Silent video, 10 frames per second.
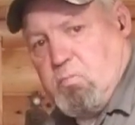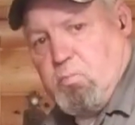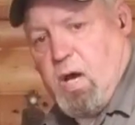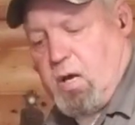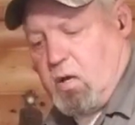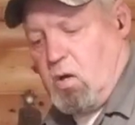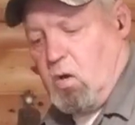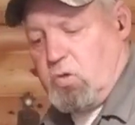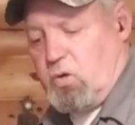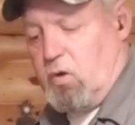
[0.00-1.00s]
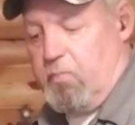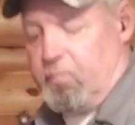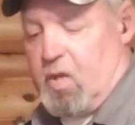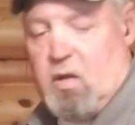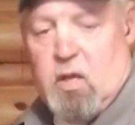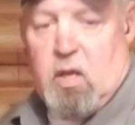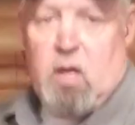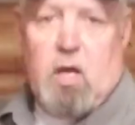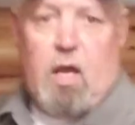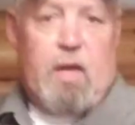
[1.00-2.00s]
back in the holster.
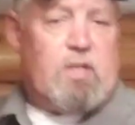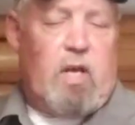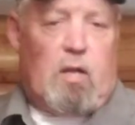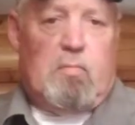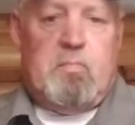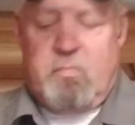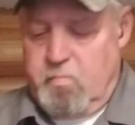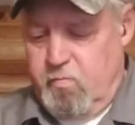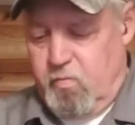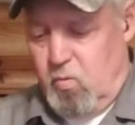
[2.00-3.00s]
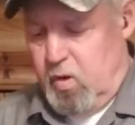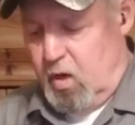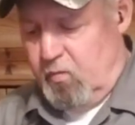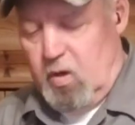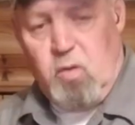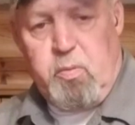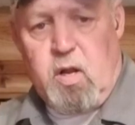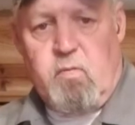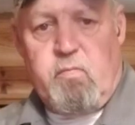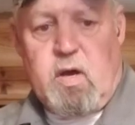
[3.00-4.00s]
And that's it. For whatever little bit
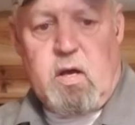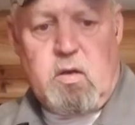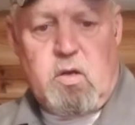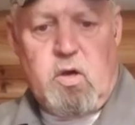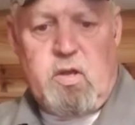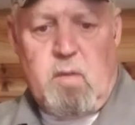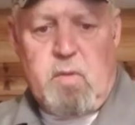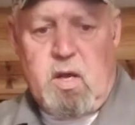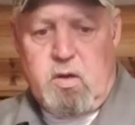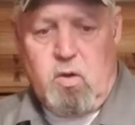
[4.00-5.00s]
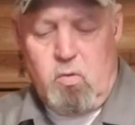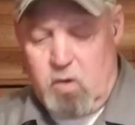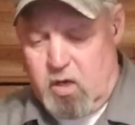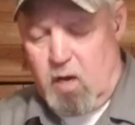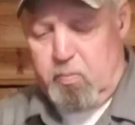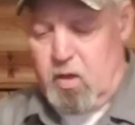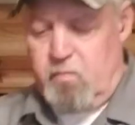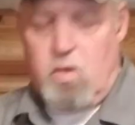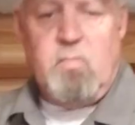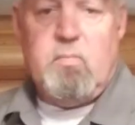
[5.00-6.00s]
of good that may do a couple
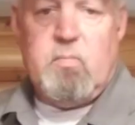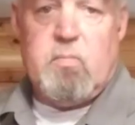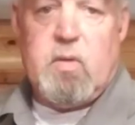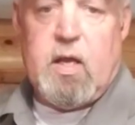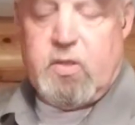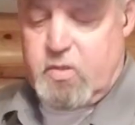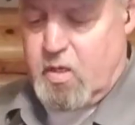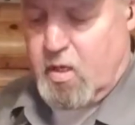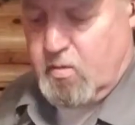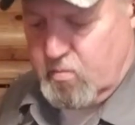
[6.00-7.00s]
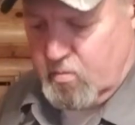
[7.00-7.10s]
of you, that's the